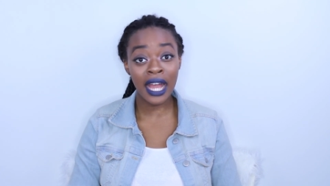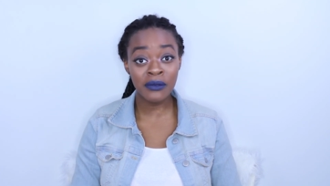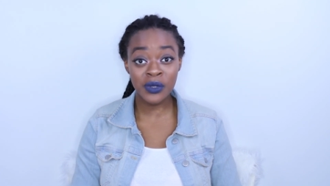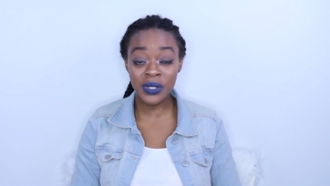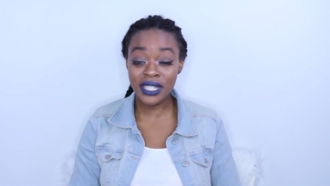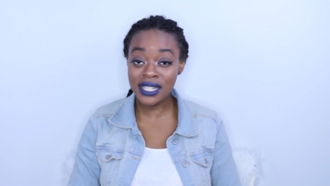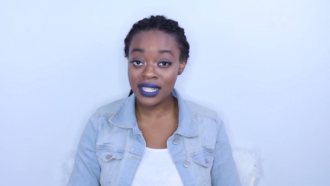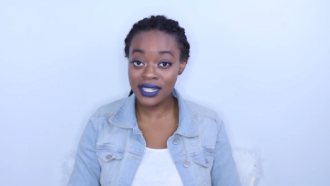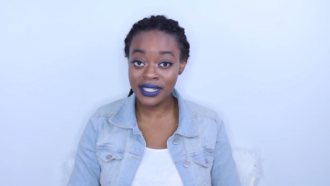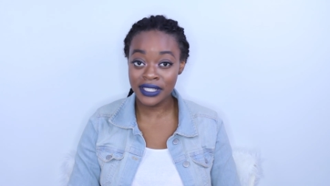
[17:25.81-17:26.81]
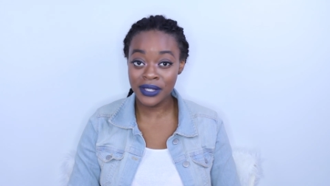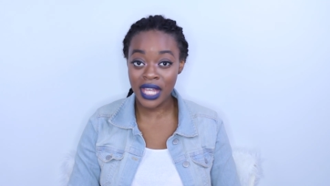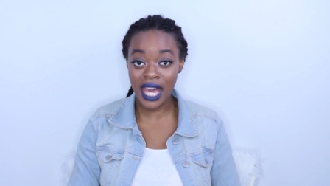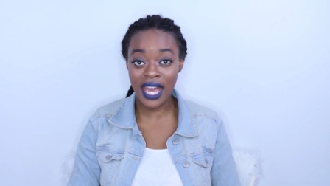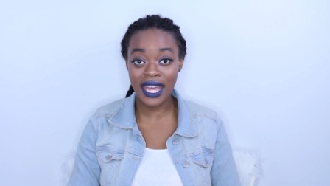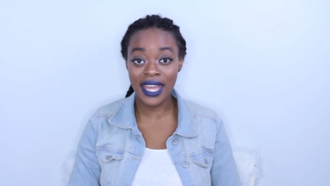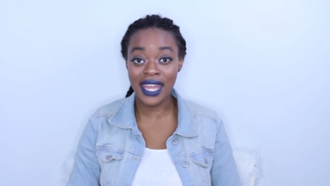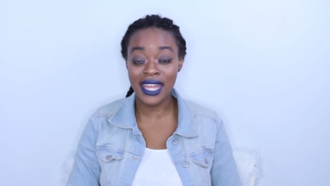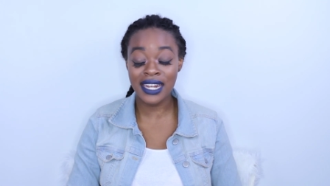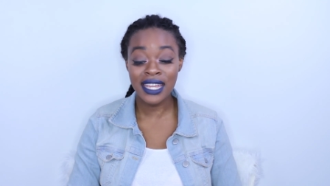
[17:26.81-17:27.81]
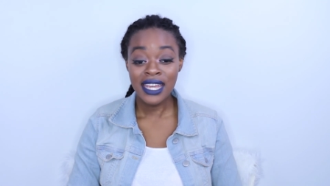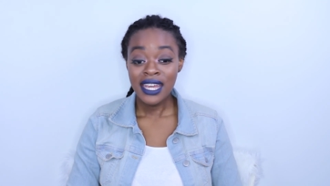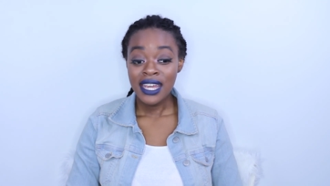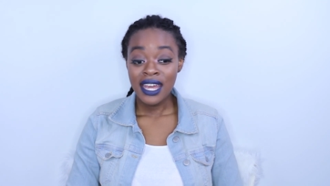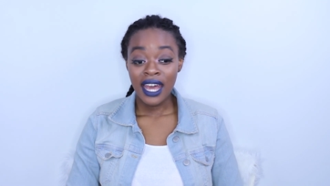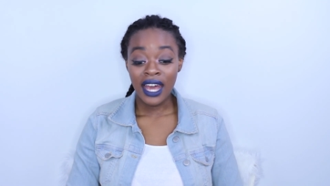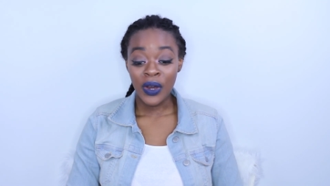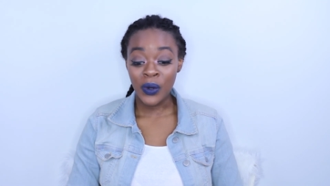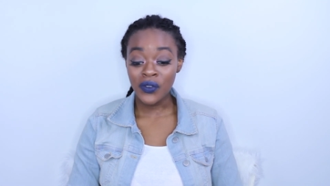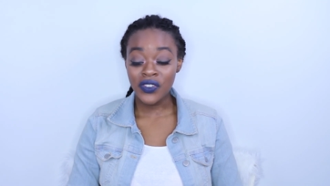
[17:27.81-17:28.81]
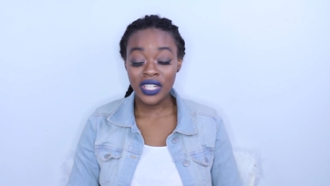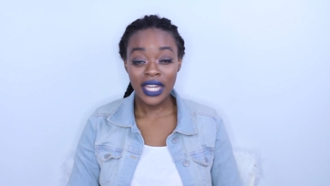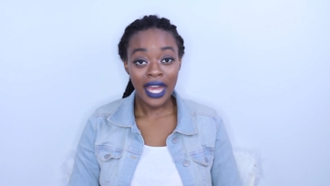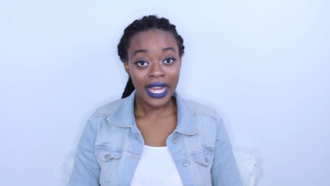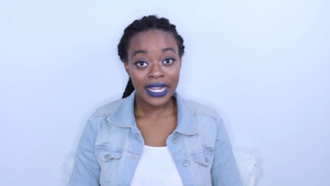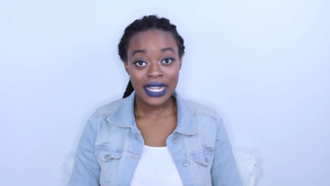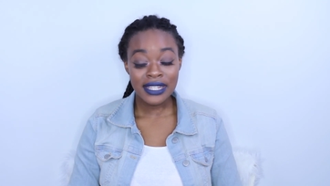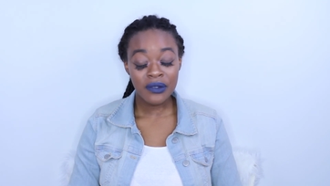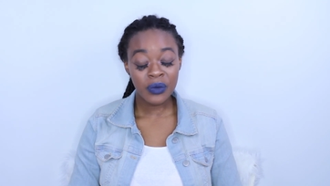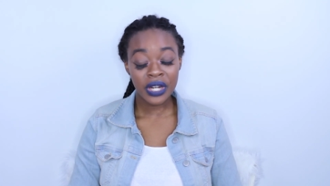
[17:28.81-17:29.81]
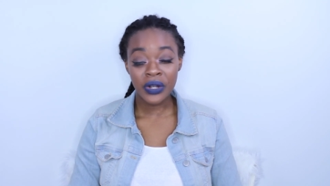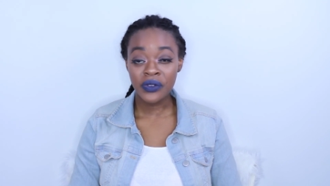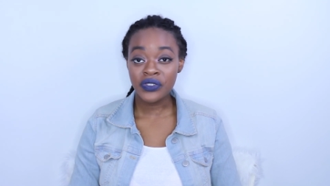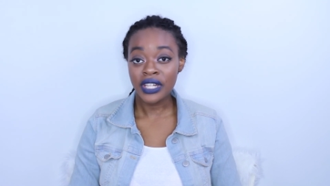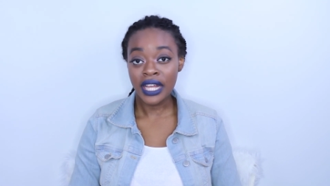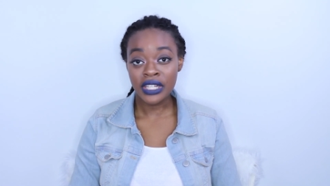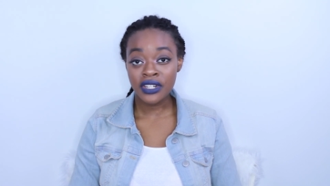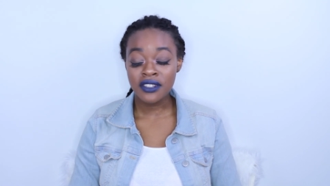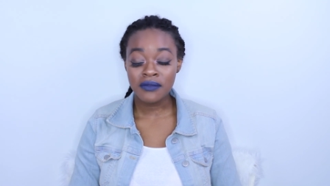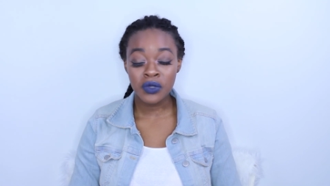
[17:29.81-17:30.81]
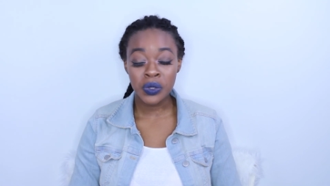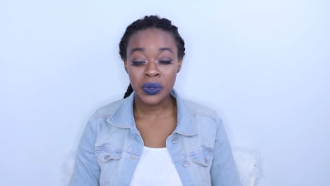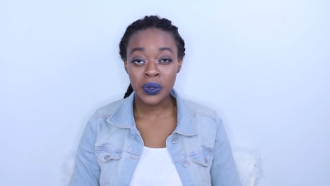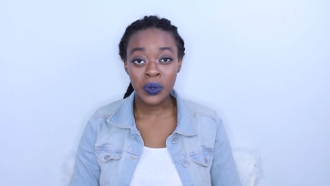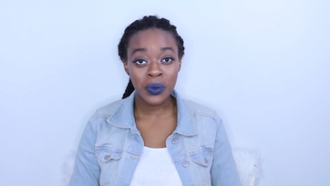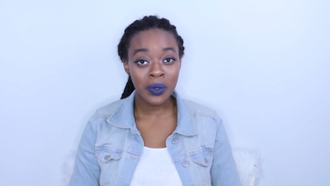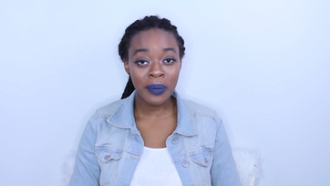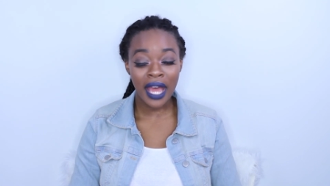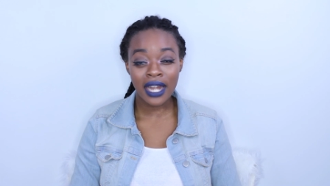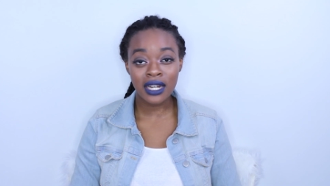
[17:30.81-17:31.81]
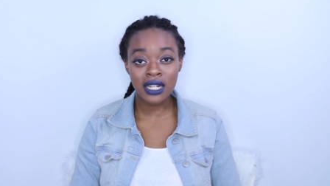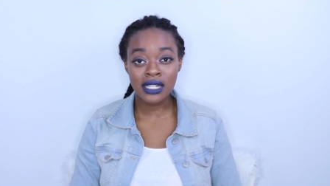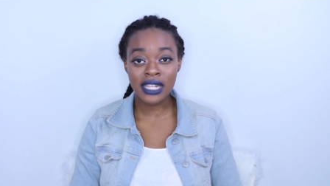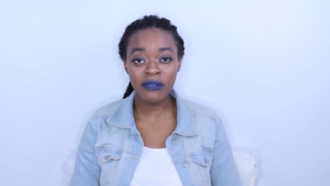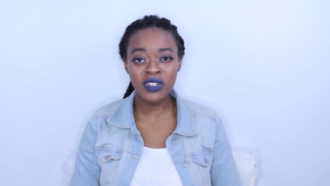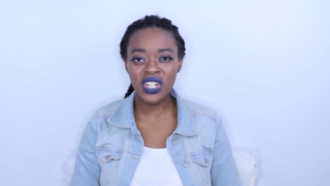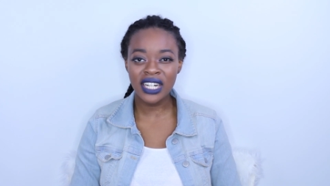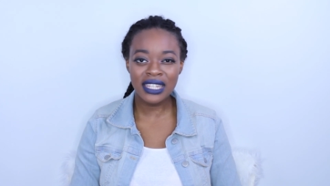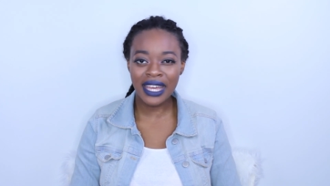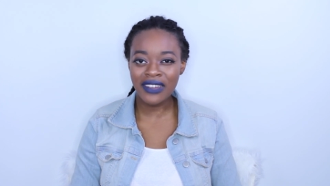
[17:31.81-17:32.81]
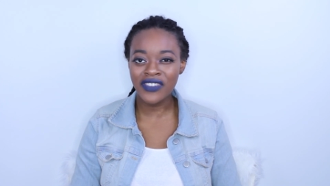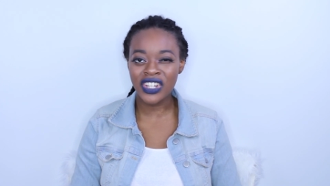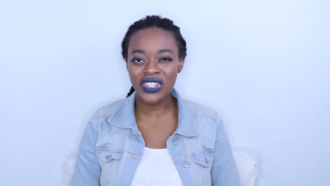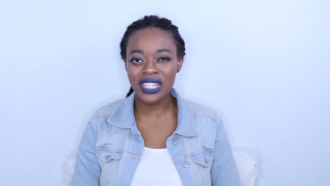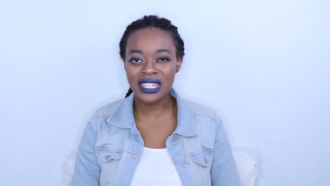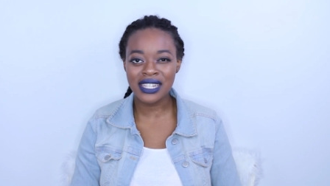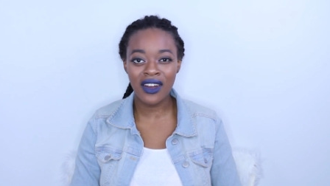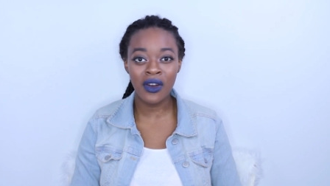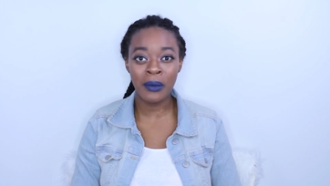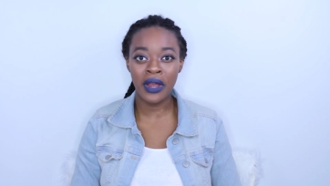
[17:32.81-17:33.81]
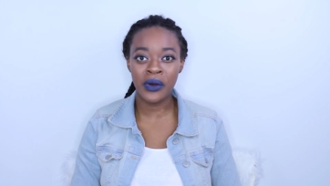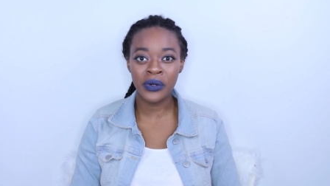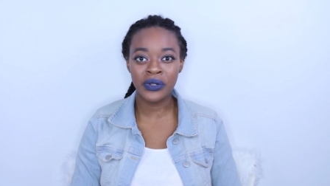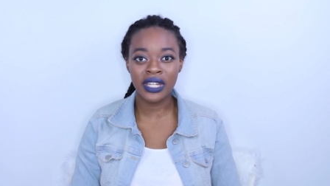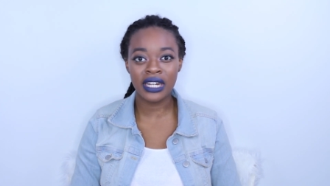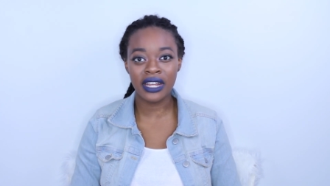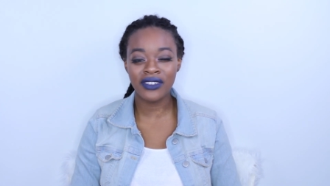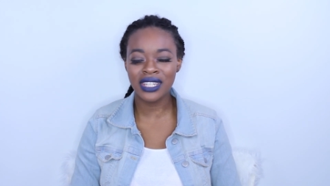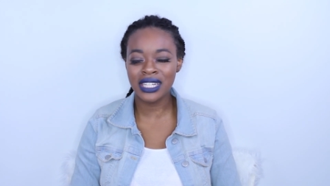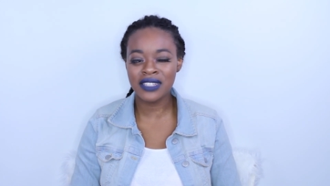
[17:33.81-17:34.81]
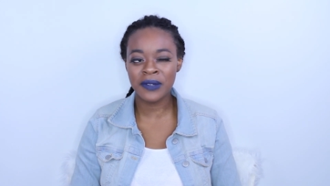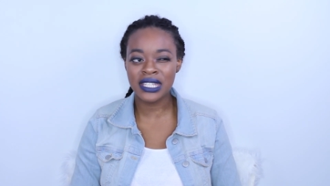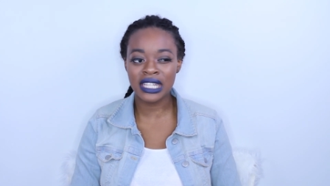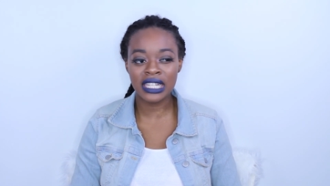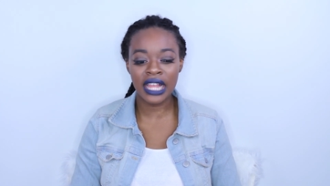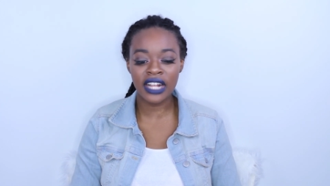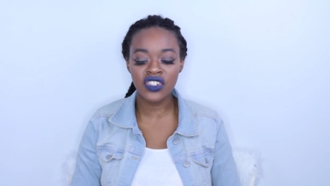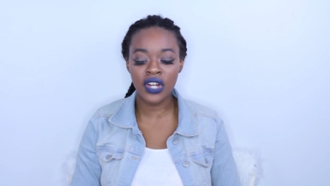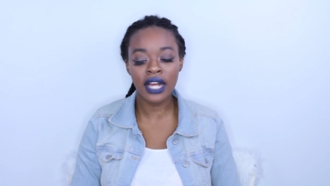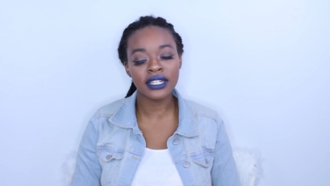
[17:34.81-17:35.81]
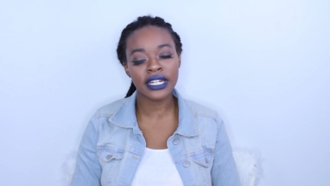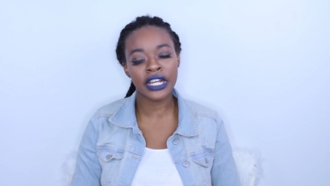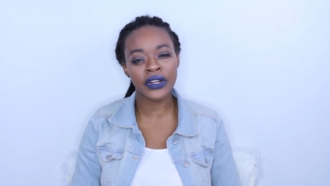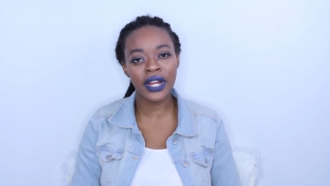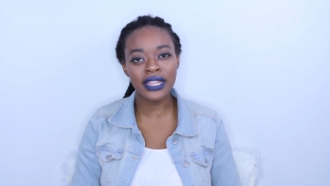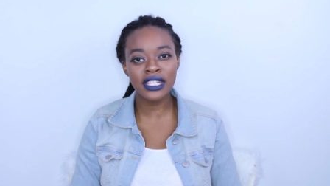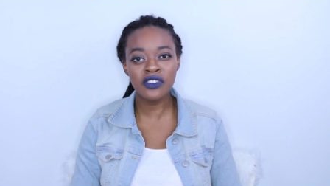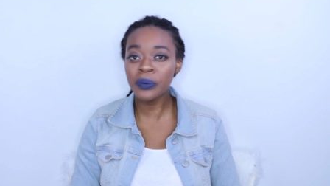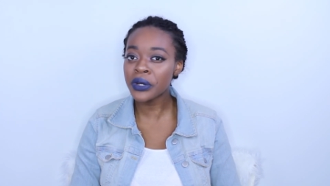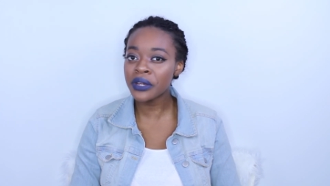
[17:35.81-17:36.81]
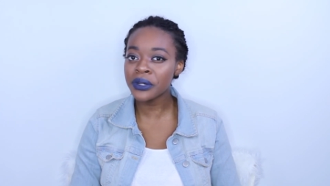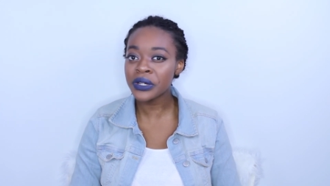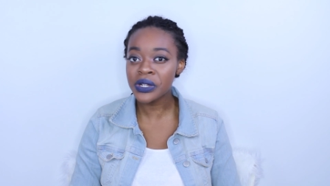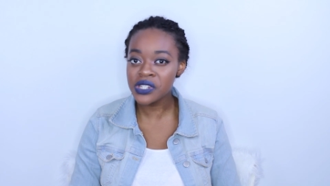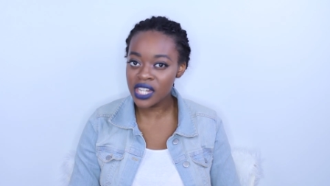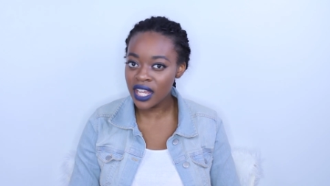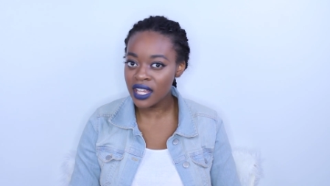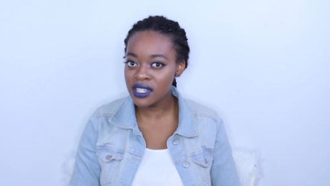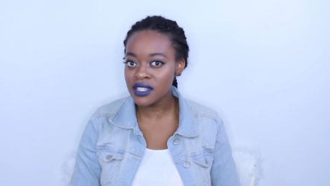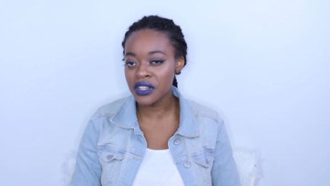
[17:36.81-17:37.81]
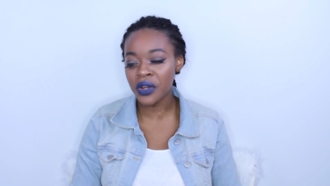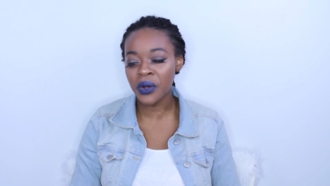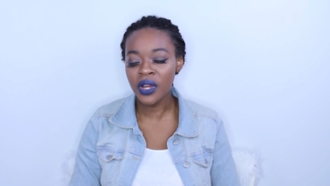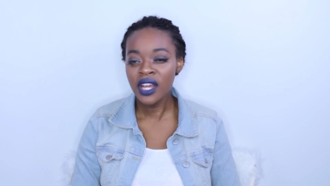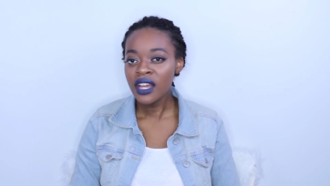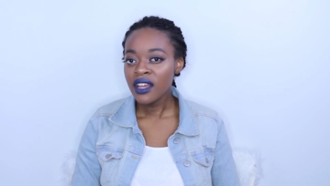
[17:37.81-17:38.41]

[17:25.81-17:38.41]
I'm going to continue that, and hopefully I get somewhere, hopefully I learn some new cool patterns. I've been trying to like figure things out on my own, and everything is basically like trial and error at this point with crocheting. So